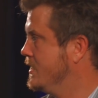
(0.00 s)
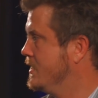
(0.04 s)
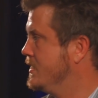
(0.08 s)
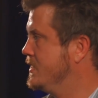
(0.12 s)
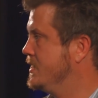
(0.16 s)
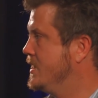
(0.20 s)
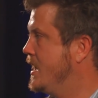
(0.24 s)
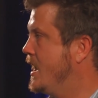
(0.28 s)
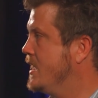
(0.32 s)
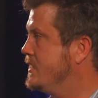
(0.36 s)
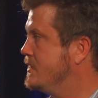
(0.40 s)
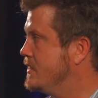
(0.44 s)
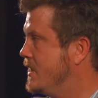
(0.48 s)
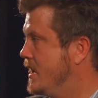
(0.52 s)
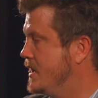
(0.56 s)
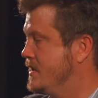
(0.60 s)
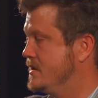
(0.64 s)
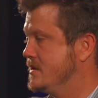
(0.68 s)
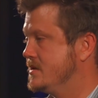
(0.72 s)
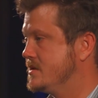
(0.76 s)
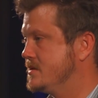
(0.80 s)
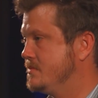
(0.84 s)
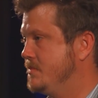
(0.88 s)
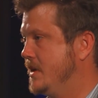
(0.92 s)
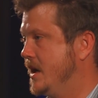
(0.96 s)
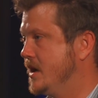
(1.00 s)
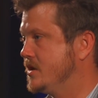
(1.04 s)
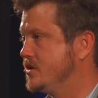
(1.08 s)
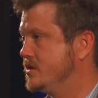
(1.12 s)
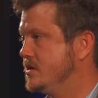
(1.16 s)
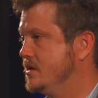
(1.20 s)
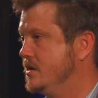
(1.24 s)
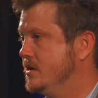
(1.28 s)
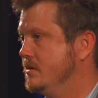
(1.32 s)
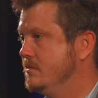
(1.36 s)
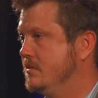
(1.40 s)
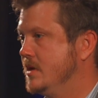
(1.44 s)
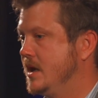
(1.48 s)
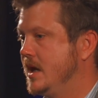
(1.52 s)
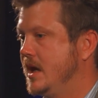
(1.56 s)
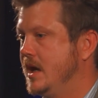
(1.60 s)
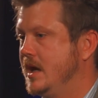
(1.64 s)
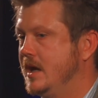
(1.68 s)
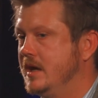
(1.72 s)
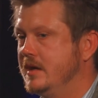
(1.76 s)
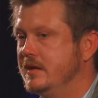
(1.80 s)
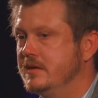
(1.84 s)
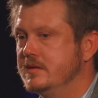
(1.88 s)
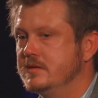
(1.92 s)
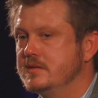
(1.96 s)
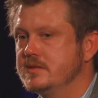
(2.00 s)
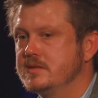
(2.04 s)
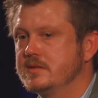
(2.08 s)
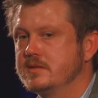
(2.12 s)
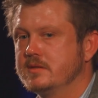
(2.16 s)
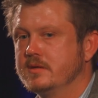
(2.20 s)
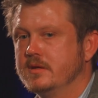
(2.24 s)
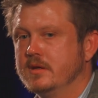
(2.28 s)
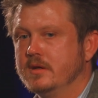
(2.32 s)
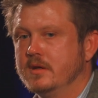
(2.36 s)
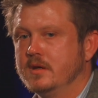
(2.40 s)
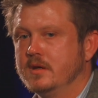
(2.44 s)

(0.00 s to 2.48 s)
The other end of the spectrum is